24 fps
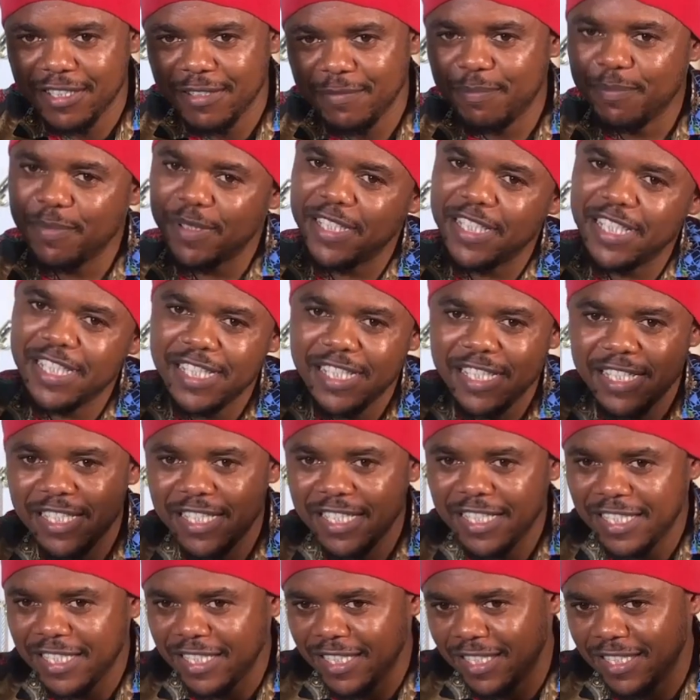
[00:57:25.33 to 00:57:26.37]

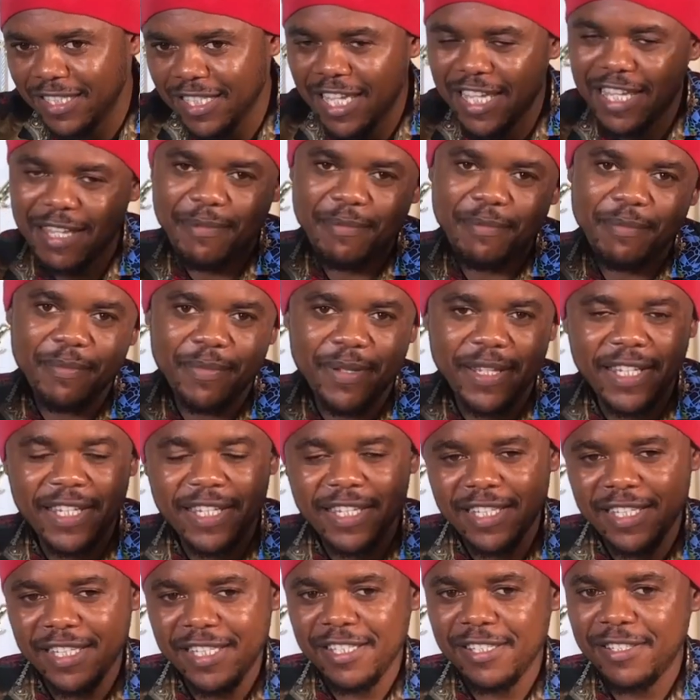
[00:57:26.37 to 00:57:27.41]
Please, I am
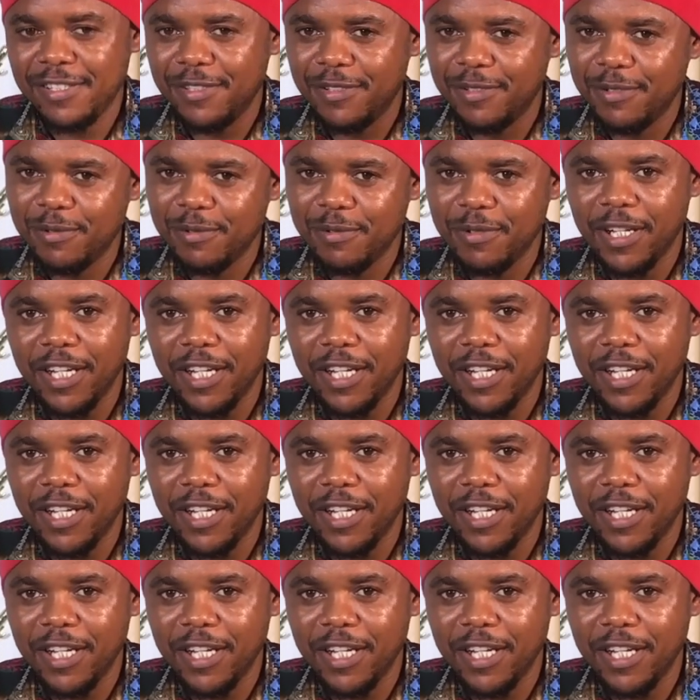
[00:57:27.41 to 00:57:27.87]
begging you,